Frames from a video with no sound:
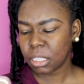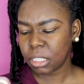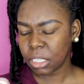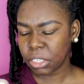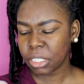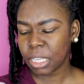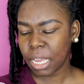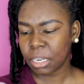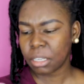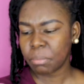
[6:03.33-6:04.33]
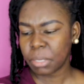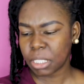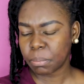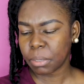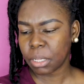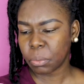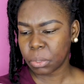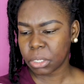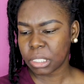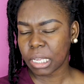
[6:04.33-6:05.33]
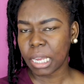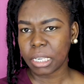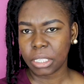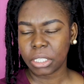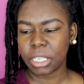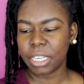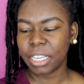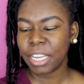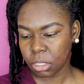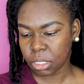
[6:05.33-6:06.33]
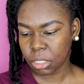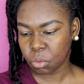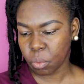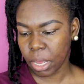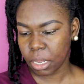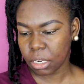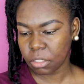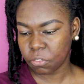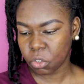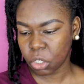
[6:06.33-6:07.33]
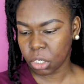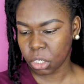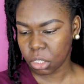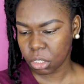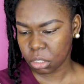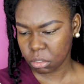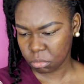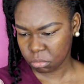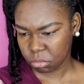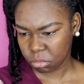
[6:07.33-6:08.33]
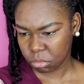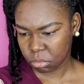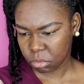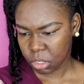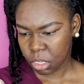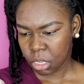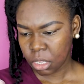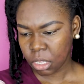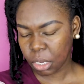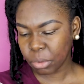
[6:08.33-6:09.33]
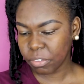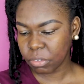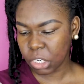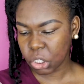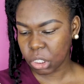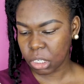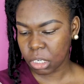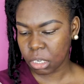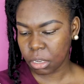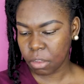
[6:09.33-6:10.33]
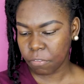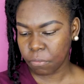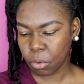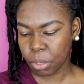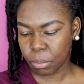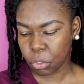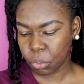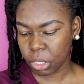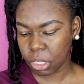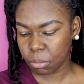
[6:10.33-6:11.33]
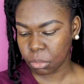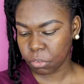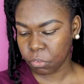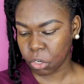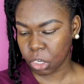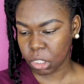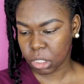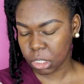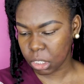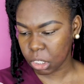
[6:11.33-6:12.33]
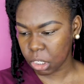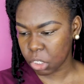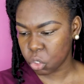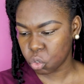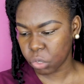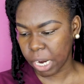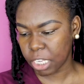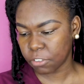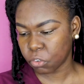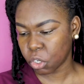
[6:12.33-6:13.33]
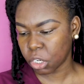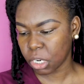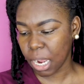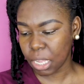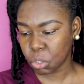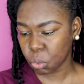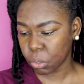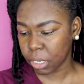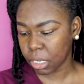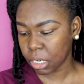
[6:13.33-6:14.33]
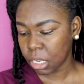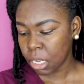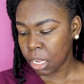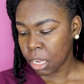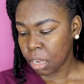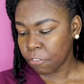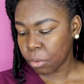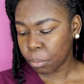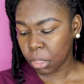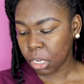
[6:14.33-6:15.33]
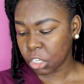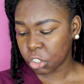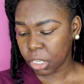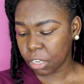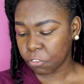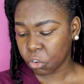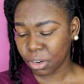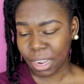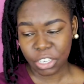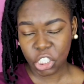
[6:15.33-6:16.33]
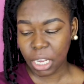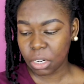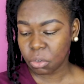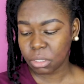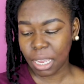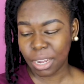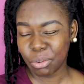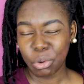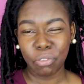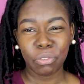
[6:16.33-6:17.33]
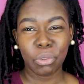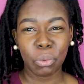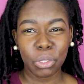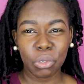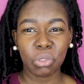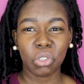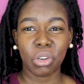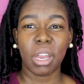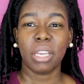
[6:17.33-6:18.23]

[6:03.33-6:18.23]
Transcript: there's a lot of misspelled words on here. It says wet is for liquid foundation, for BB creams, for concealers, dry is for contouring, for blush, and for eyeshadows. I don't know if you will use your